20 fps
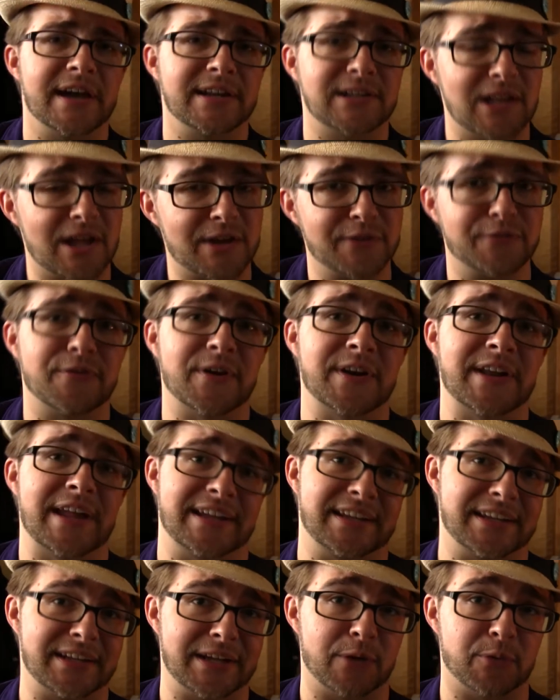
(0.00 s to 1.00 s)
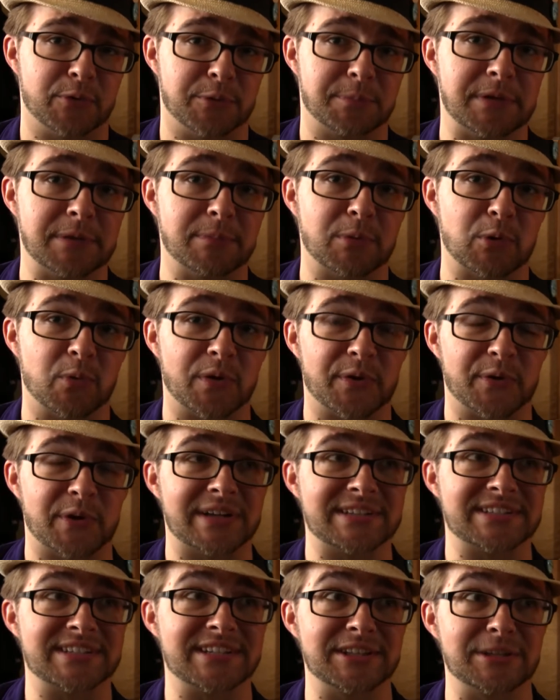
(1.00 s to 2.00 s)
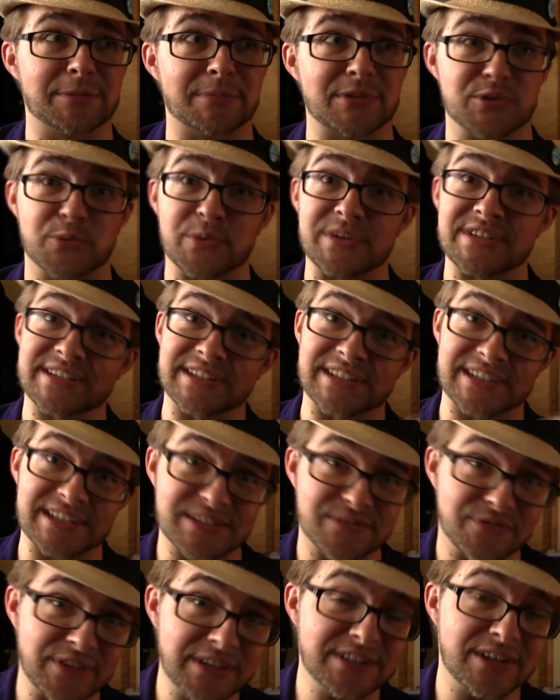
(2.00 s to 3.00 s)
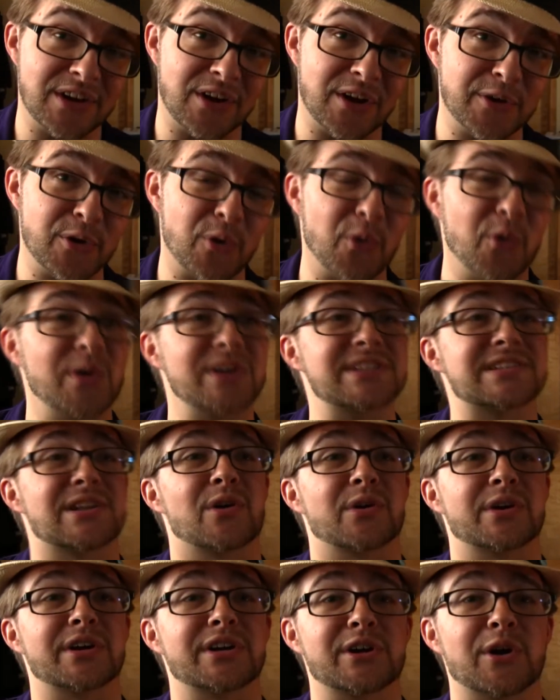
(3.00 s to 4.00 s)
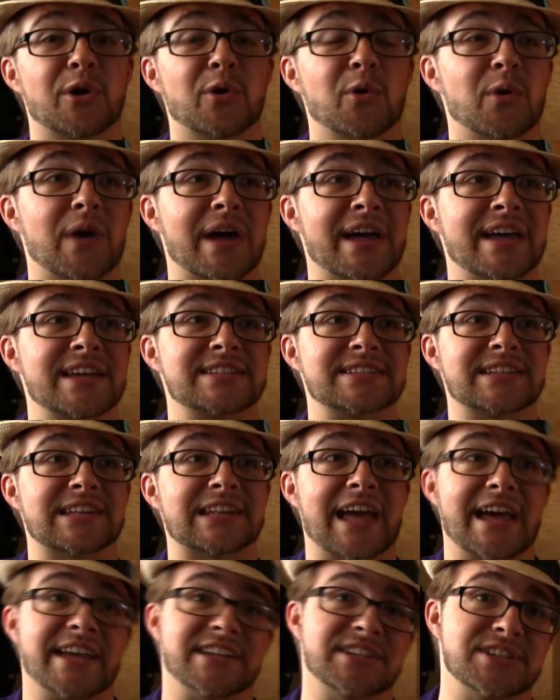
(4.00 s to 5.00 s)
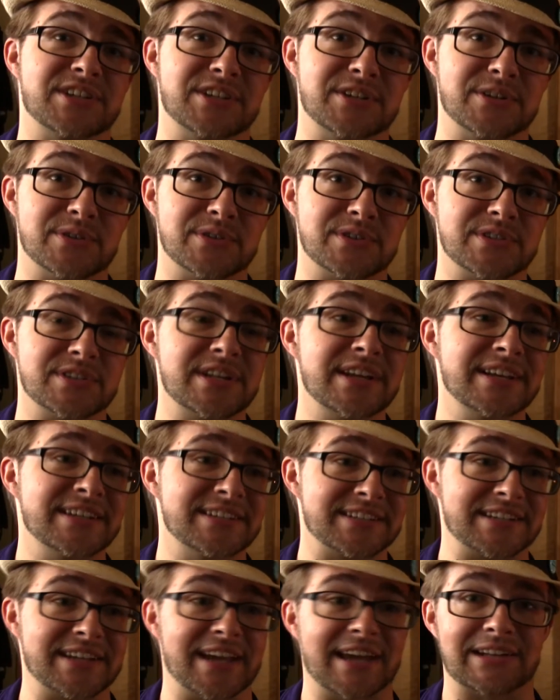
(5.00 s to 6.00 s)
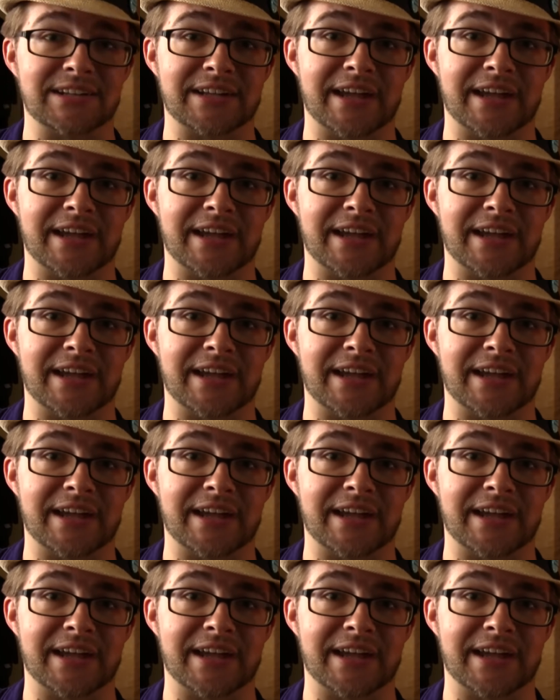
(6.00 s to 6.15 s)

had a lot of fun hanging out with people, whether I'd seen them as recently as VidCon or as long ago as last year's Seattle